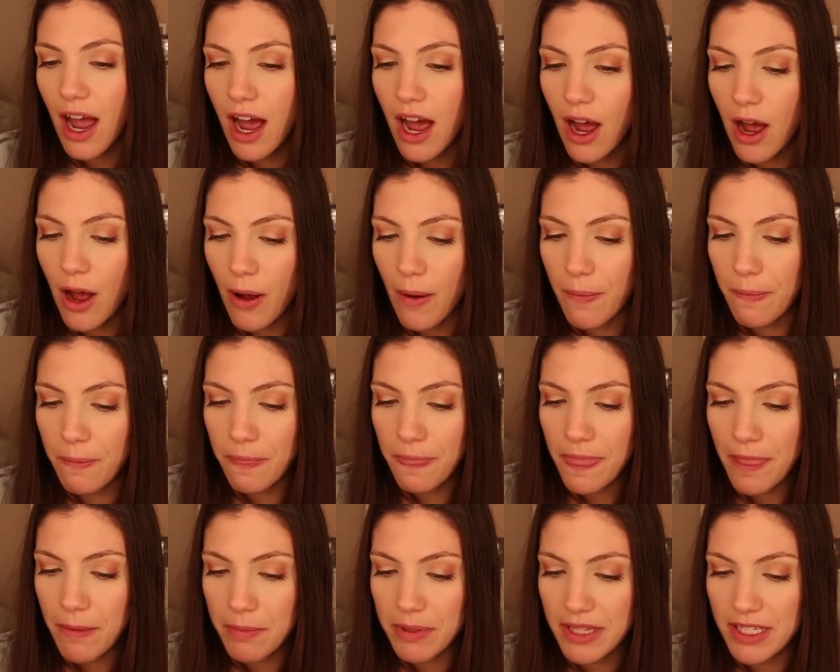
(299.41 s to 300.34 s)

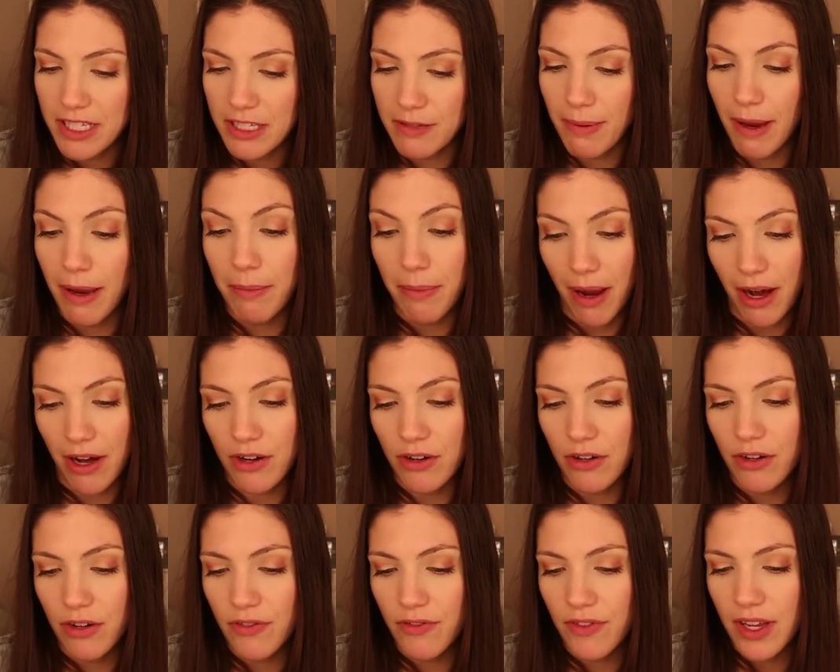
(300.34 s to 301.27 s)
But this is by
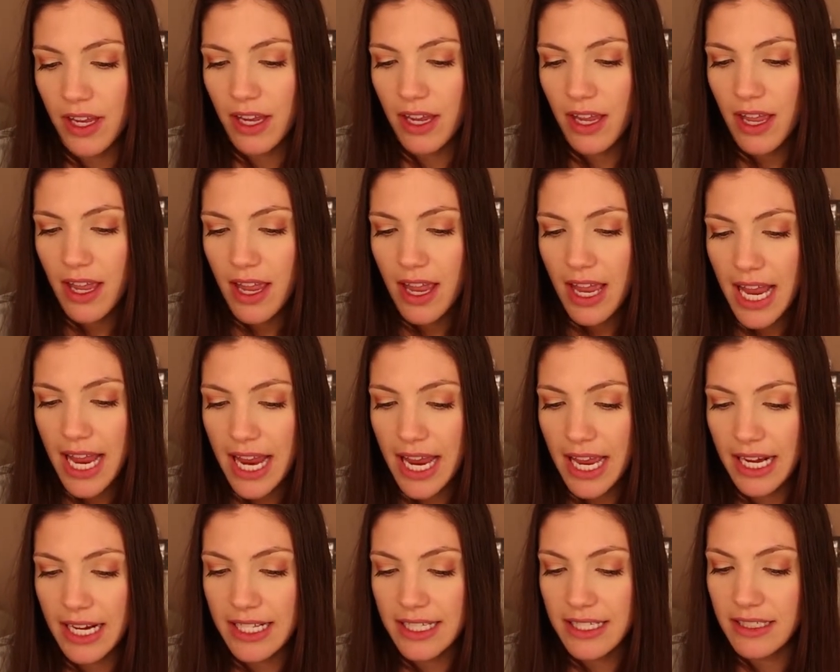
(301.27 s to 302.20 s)
Bodyography,
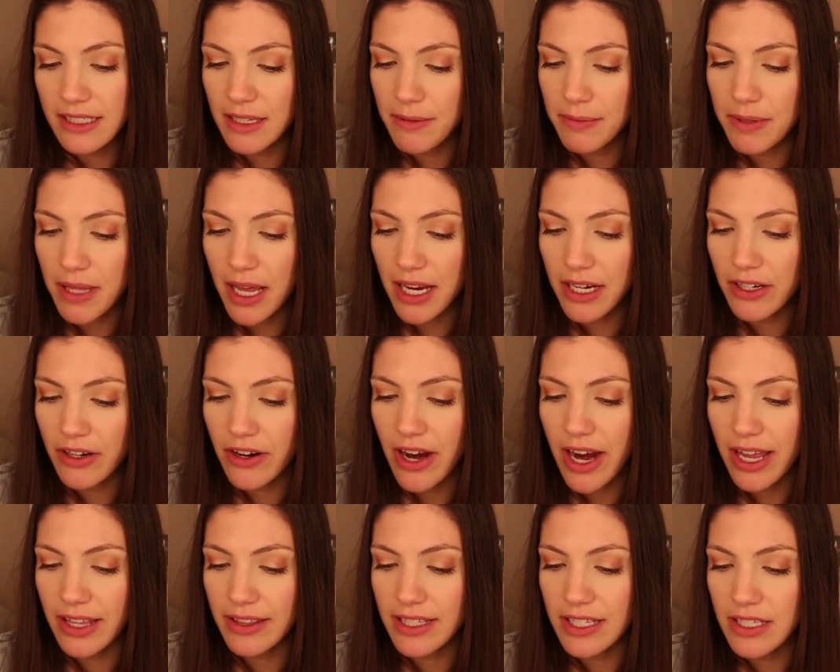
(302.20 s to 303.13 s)
and it's a lip liner,
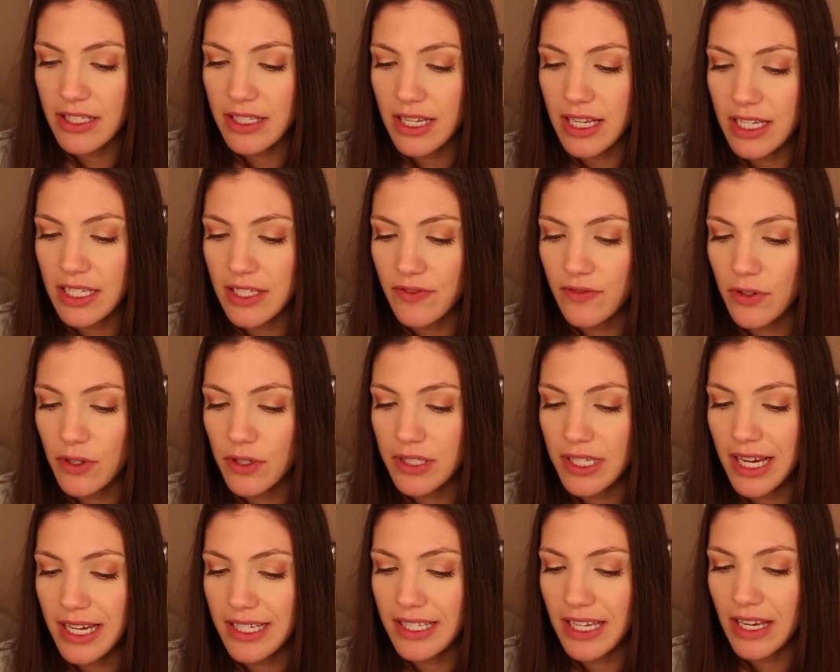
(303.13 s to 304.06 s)
and this is full
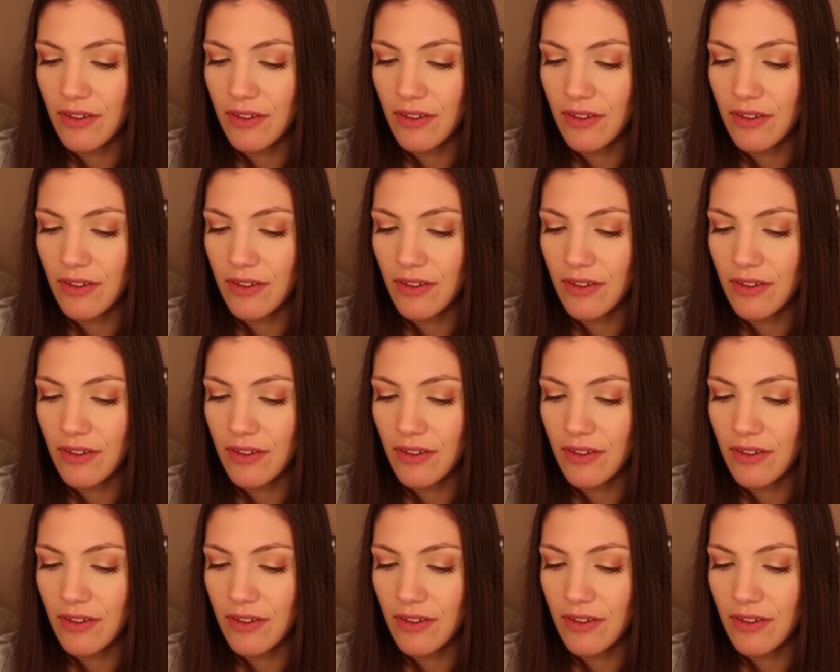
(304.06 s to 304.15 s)
size